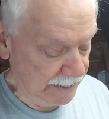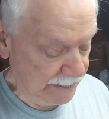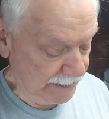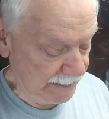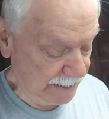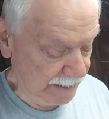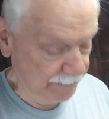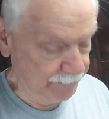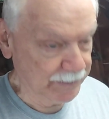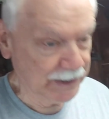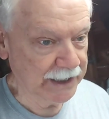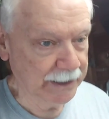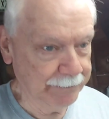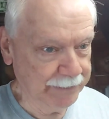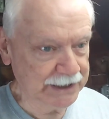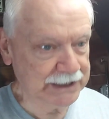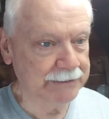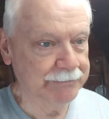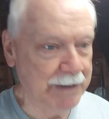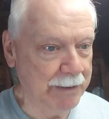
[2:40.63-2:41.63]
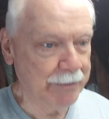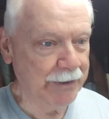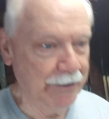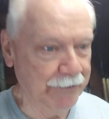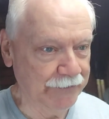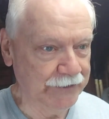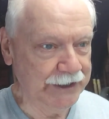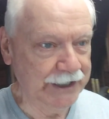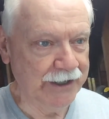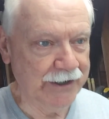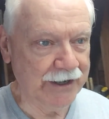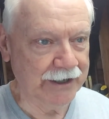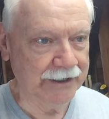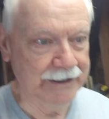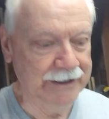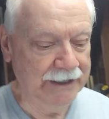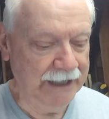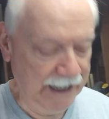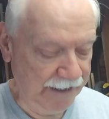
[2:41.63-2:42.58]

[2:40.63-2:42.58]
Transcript: But I picked them up out in the yard